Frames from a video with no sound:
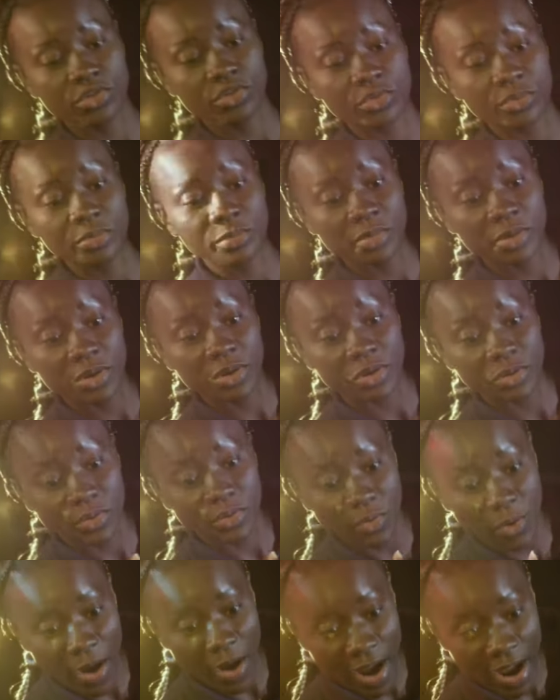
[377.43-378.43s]
kidnappers
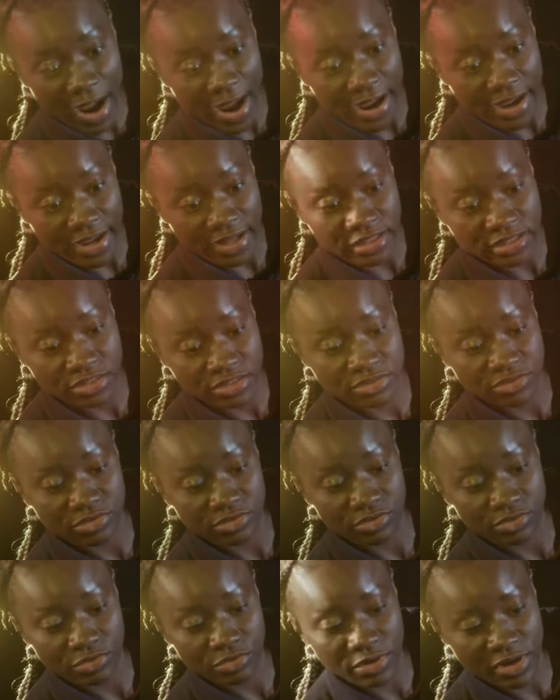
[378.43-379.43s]
were apprehended.
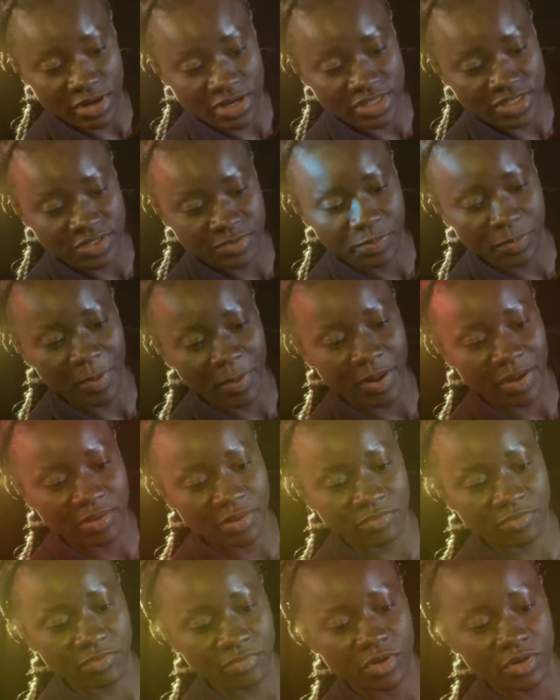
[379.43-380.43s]
The nation